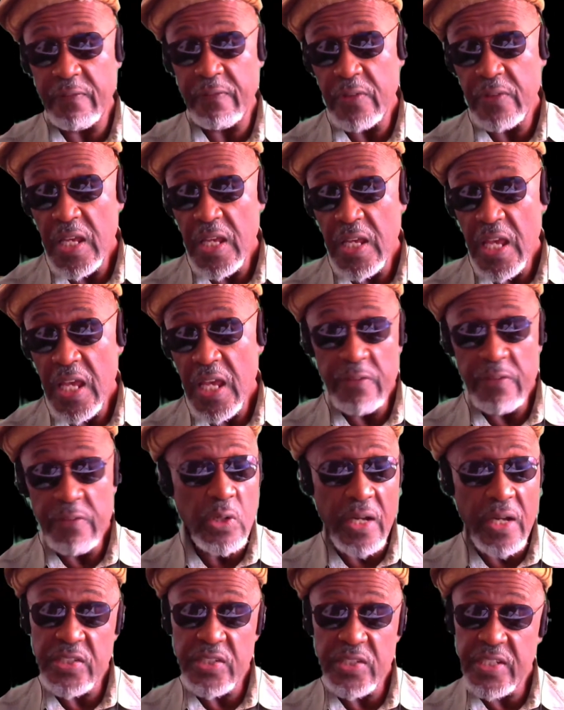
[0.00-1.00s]
if you don't
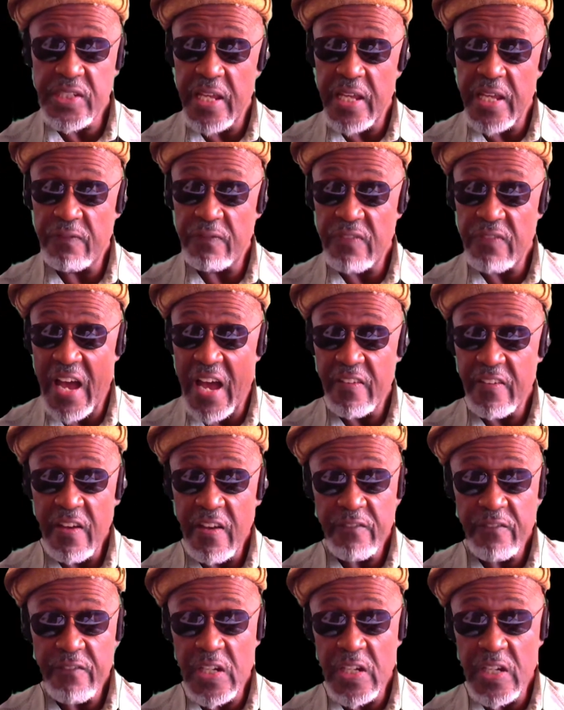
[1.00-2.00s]
understand the 5
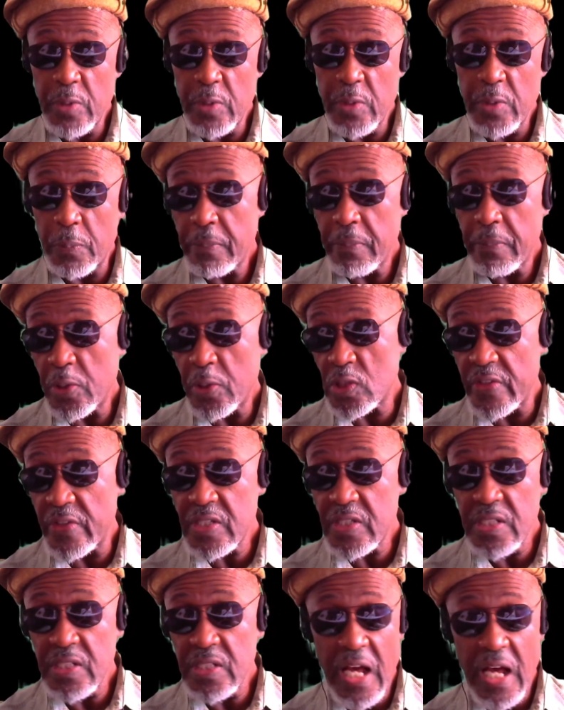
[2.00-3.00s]
fundamental pillars of
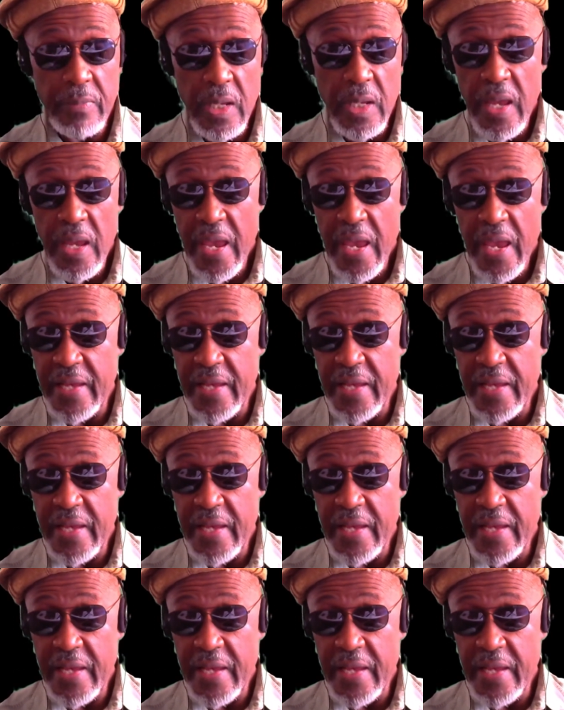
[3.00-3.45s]
Islam, and